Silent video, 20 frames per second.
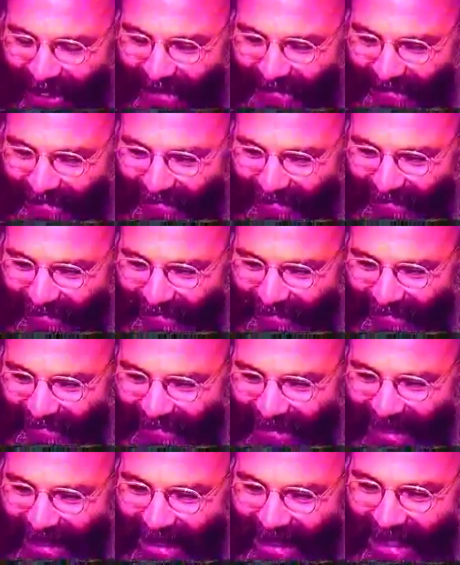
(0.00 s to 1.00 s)
um,
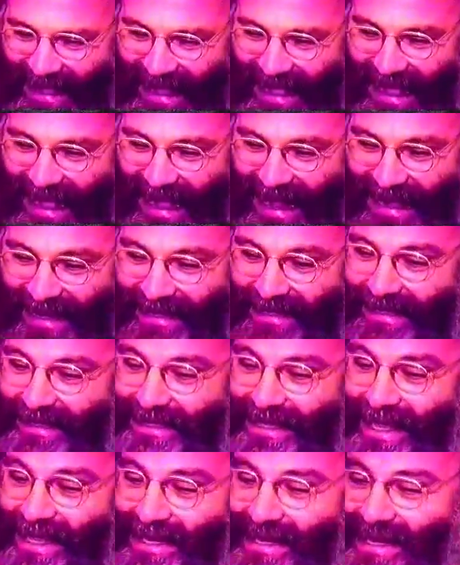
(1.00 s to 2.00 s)
and
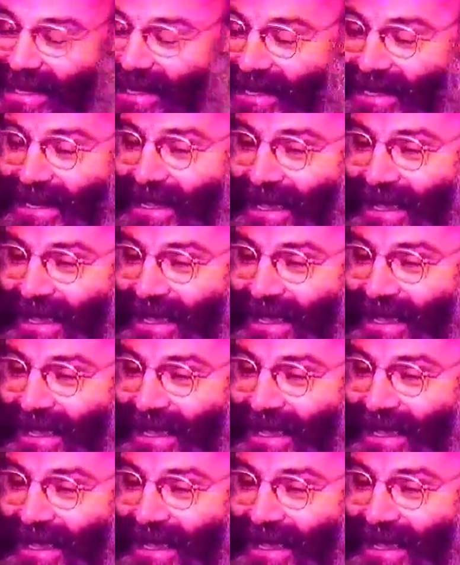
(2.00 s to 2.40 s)
then in